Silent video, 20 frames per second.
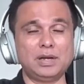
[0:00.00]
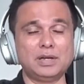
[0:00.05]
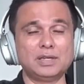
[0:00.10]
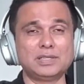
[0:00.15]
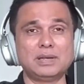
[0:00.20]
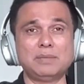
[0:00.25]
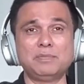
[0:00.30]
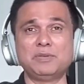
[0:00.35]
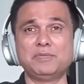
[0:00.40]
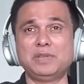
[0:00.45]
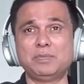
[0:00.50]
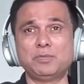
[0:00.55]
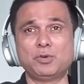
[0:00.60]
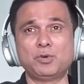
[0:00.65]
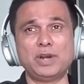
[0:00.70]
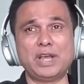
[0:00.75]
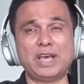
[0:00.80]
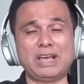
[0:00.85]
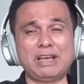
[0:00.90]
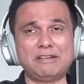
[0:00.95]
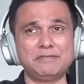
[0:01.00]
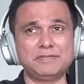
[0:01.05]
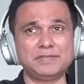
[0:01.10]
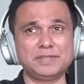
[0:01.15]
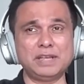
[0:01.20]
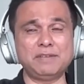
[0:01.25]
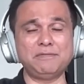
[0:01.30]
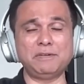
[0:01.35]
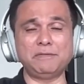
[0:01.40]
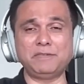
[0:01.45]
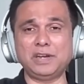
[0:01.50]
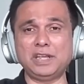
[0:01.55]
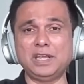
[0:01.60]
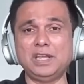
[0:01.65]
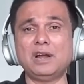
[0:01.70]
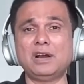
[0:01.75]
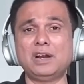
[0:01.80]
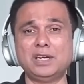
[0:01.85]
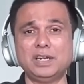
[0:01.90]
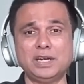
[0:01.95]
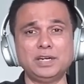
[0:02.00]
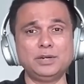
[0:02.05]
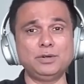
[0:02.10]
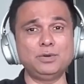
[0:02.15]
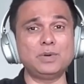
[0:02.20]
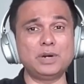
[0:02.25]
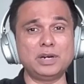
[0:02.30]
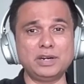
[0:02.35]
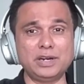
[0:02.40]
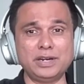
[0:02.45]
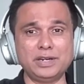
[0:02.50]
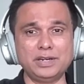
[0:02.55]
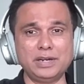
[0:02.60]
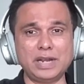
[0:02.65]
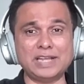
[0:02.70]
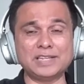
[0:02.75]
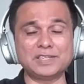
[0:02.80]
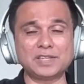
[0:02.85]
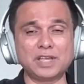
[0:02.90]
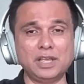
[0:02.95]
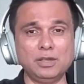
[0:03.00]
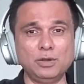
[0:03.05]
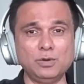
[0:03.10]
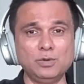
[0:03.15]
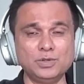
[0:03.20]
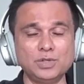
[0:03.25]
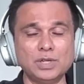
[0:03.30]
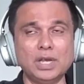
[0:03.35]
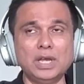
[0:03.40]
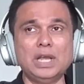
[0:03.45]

Some of them could have, say, 50, 100, 200 SKUs.